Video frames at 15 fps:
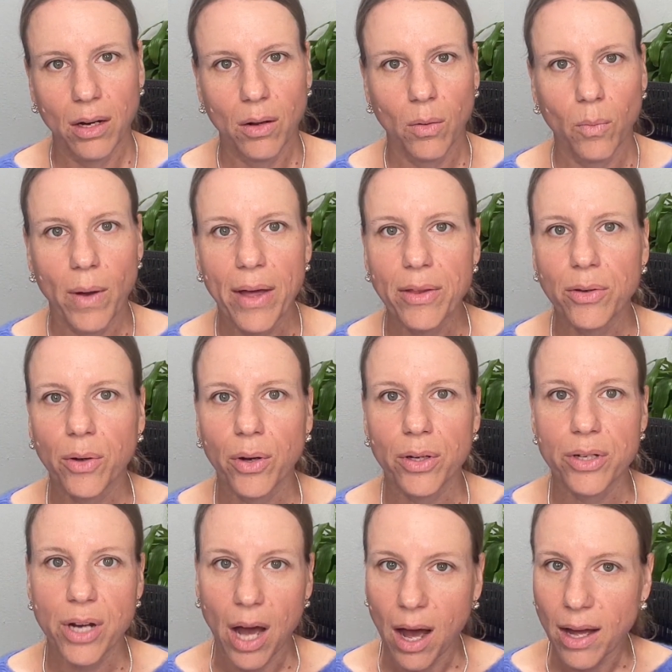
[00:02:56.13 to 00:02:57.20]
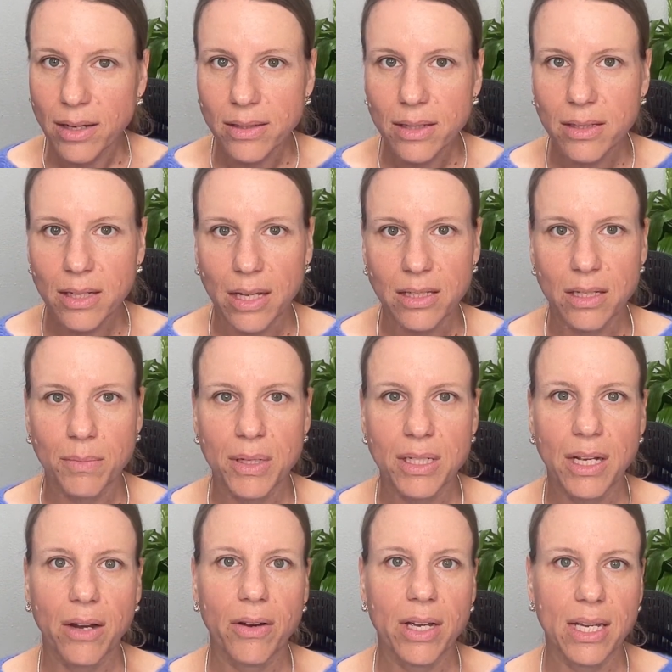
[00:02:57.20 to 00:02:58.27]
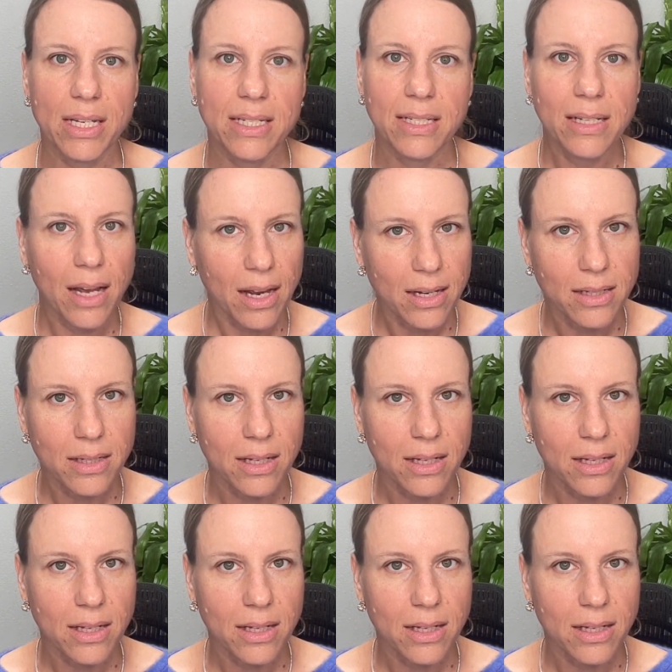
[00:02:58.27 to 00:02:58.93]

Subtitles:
Whether or not testamentary intent